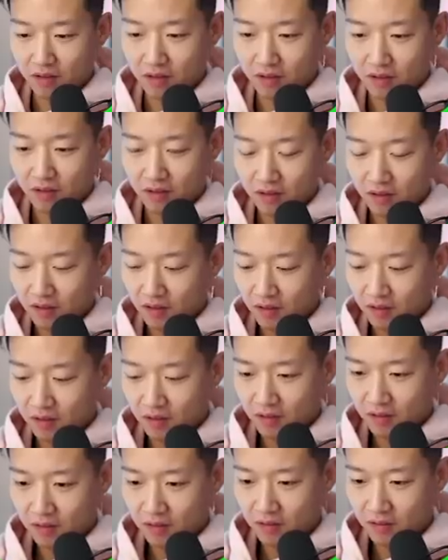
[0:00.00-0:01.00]

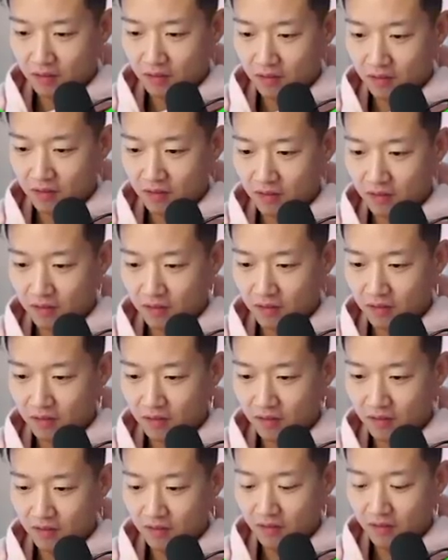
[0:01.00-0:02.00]

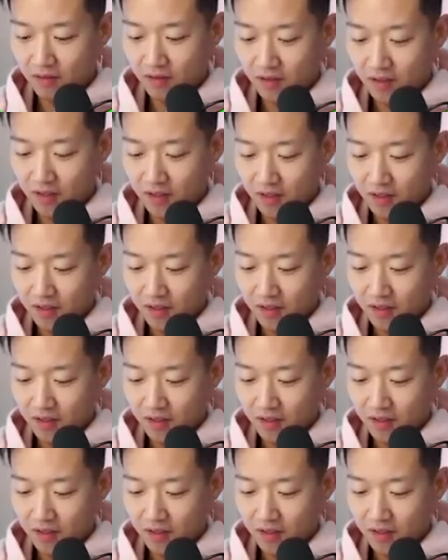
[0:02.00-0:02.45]
(not speaking)